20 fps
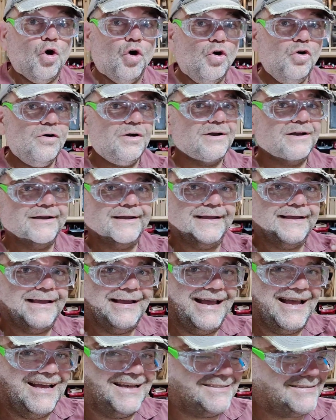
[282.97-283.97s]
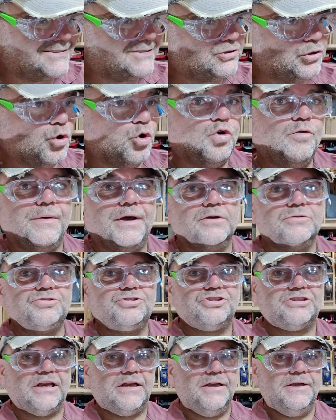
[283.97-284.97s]
or as has
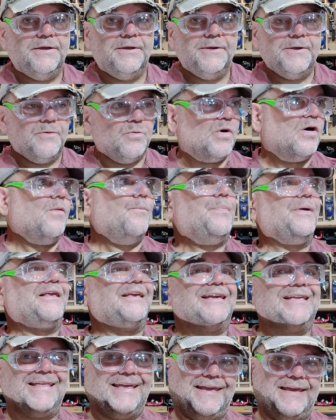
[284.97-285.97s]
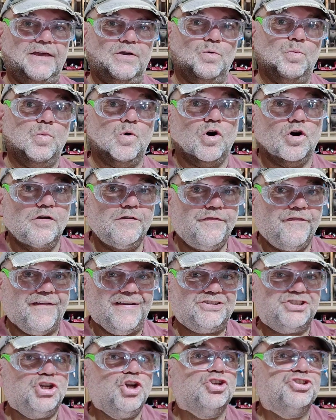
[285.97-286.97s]
almost a well billionaire wife.
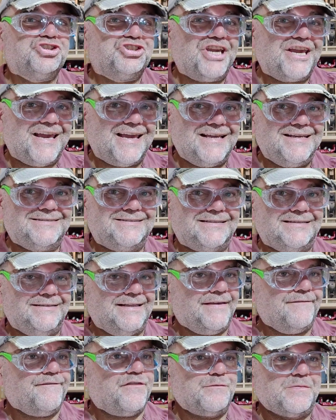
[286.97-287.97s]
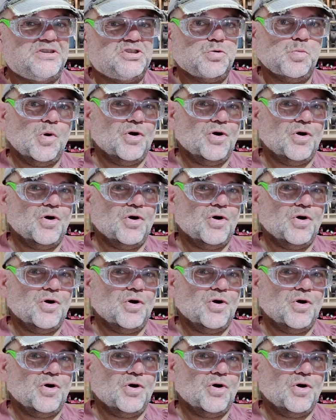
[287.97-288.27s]
Has she got shares in the infamous